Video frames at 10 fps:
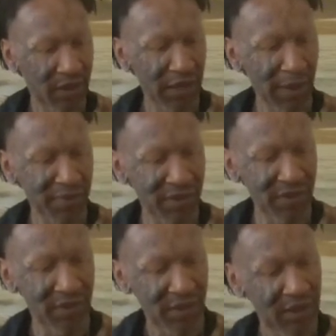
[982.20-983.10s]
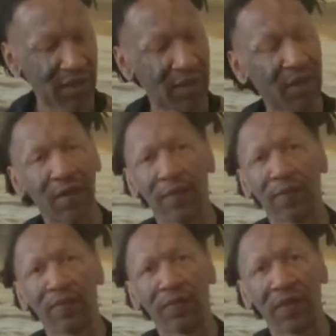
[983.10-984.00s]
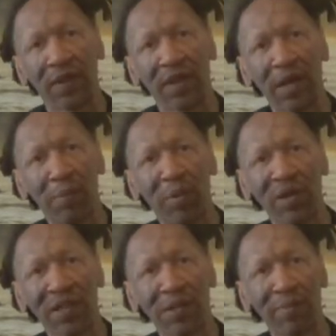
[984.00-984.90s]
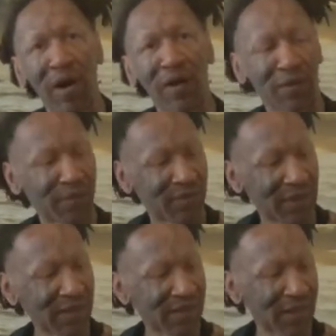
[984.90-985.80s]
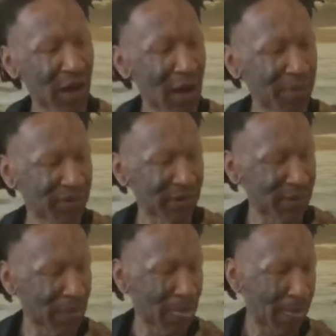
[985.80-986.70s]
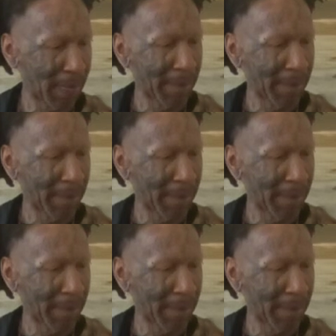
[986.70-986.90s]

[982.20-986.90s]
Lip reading: collapse it and put it at the bottom, that's an option.